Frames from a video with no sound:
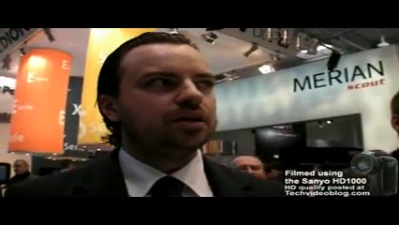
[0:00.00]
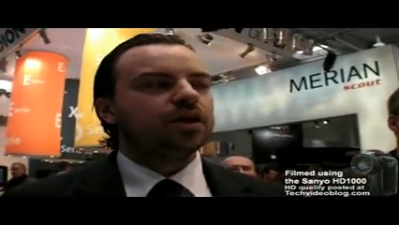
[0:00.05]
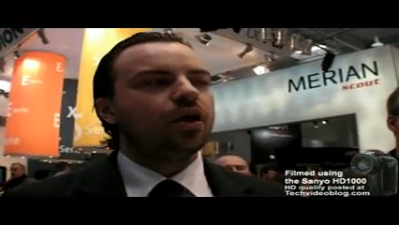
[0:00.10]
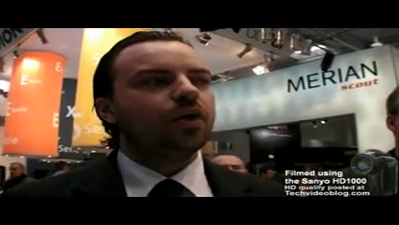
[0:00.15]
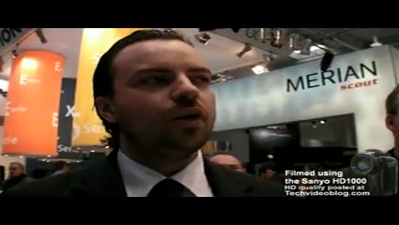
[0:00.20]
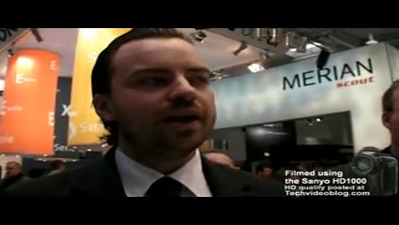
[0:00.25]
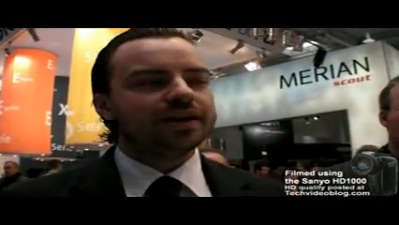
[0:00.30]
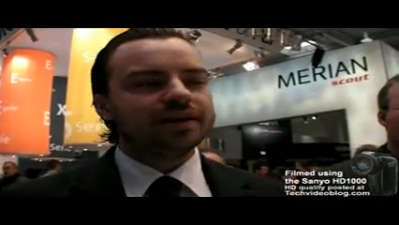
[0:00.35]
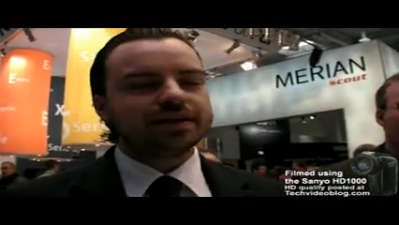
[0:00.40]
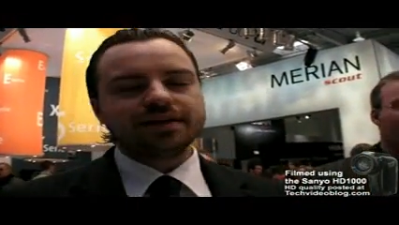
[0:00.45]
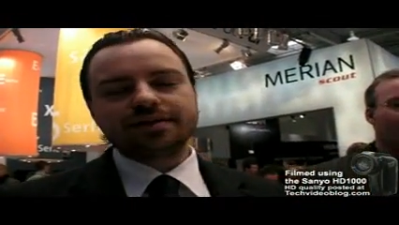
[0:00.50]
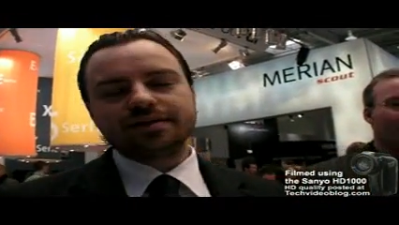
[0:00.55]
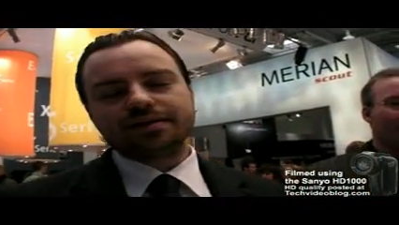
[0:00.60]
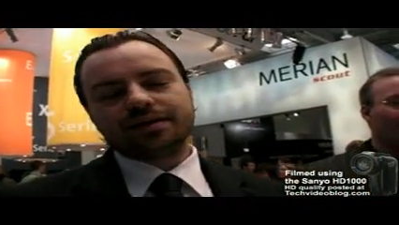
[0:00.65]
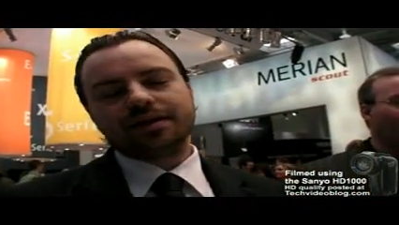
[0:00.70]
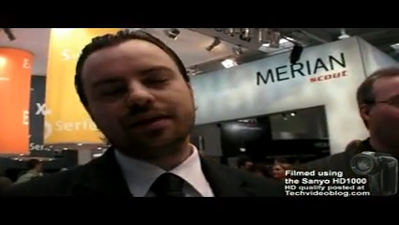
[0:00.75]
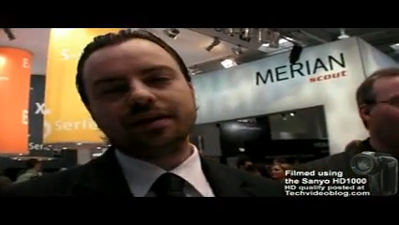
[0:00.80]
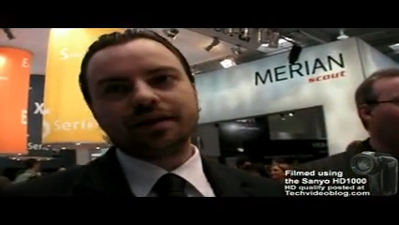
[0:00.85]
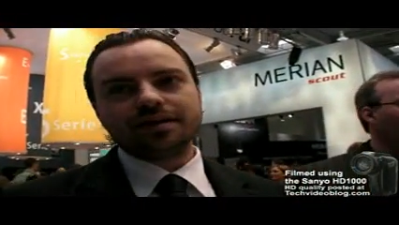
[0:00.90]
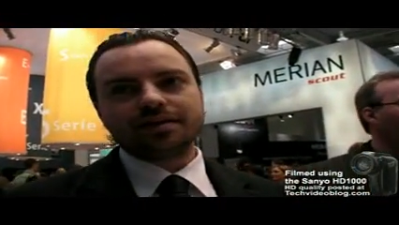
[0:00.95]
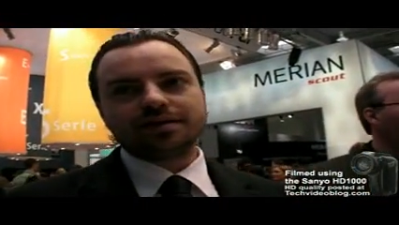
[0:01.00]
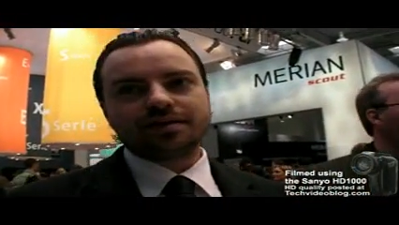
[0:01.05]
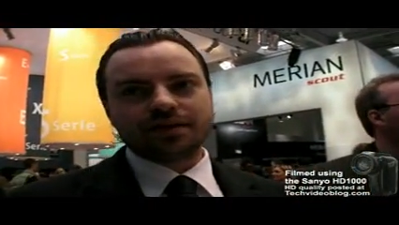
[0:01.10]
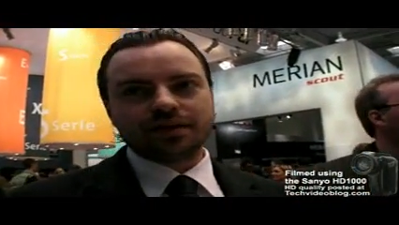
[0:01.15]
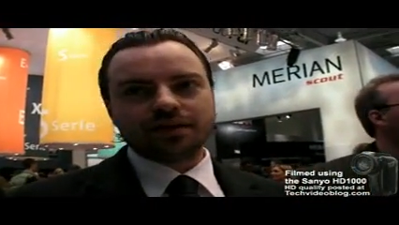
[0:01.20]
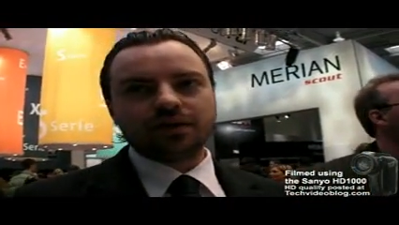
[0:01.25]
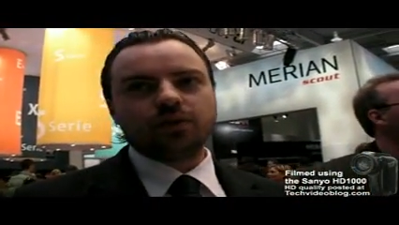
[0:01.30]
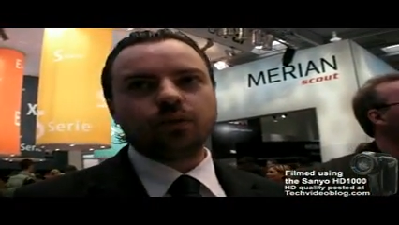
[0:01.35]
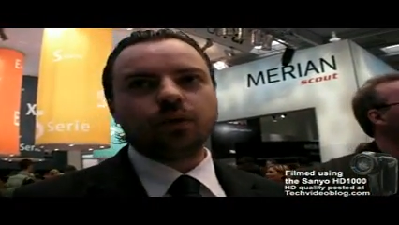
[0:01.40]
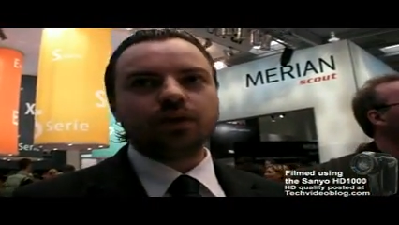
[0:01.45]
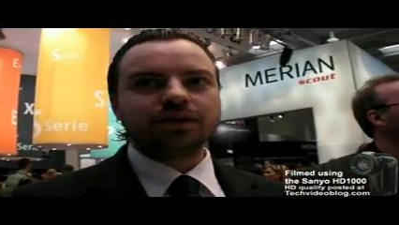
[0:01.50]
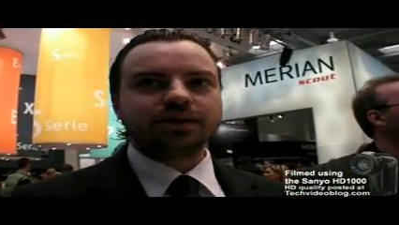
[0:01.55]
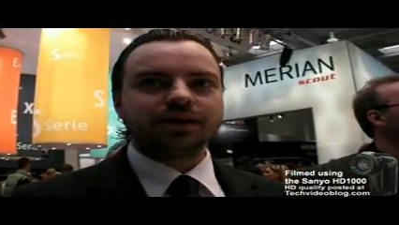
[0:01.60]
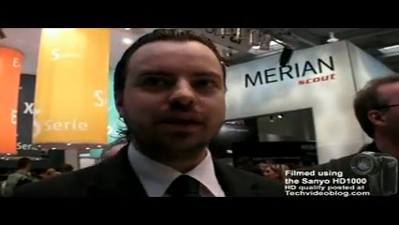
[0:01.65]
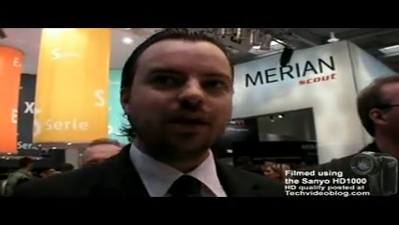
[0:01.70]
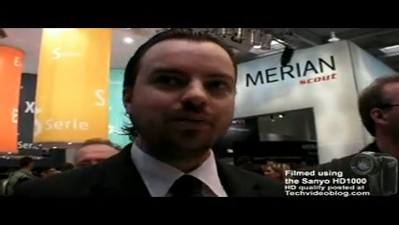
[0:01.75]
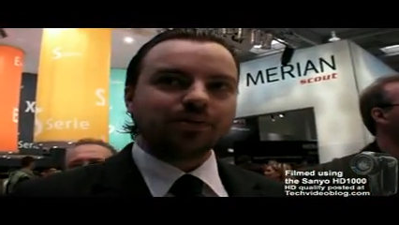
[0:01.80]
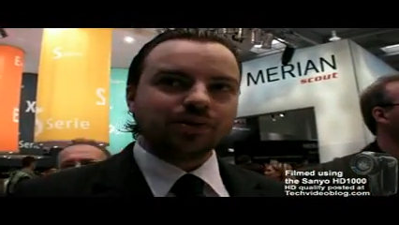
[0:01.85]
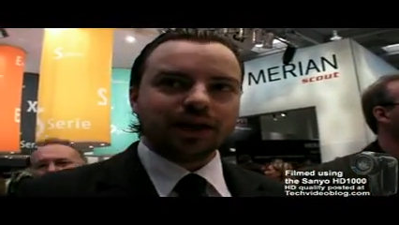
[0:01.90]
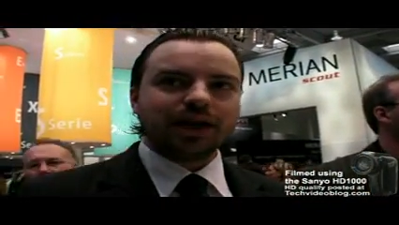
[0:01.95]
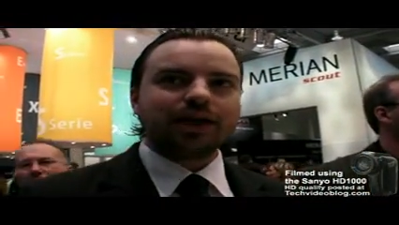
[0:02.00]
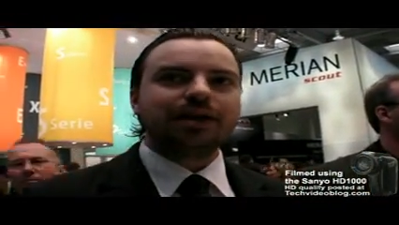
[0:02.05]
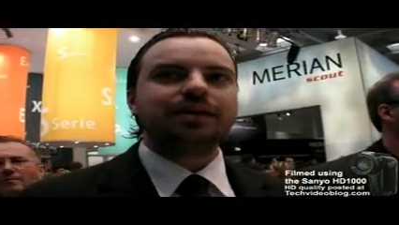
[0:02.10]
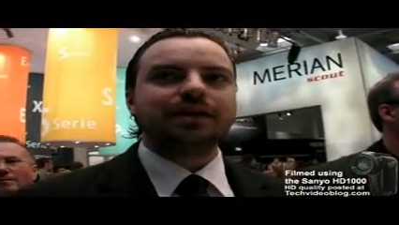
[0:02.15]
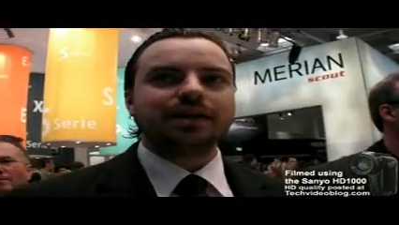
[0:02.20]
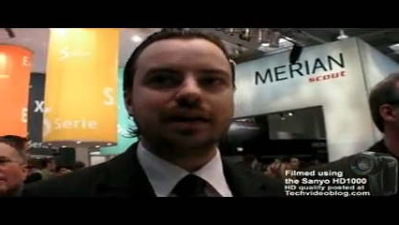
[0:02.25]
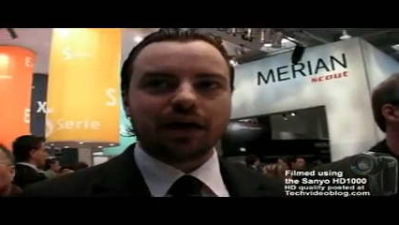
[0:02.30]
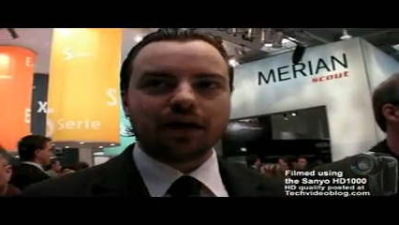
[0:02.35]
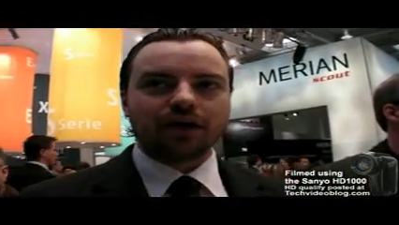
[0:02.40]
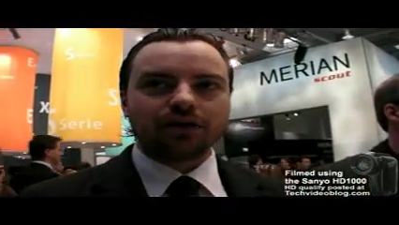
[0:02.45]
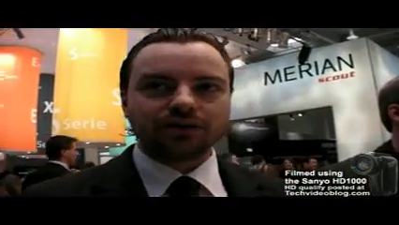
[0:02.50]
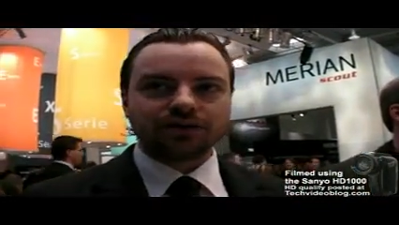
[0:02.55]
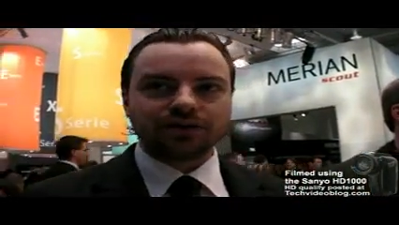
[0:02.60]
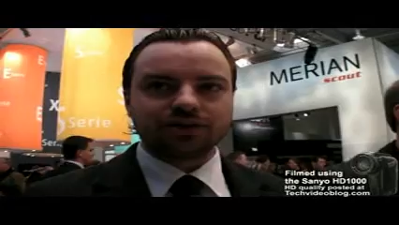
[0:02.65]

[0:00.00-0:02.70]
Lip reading: No, it is one time you get an account.